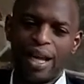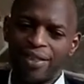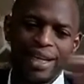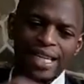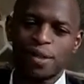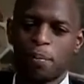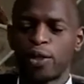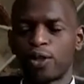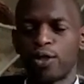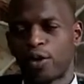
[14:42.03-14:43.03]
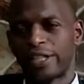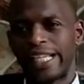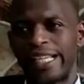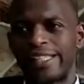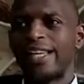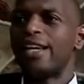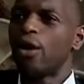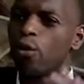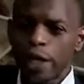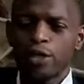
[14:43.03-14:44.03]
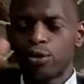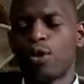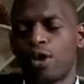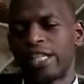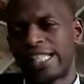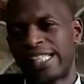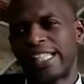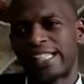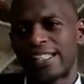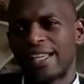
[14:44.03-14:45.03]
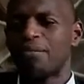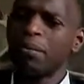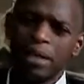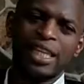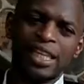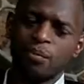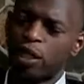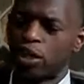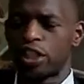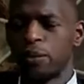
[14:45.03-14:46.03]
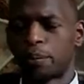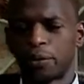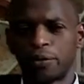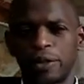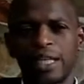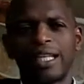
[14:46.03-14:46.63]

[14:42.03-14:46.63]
And the last point, of course, is when you do all these things, maybe things may not improve,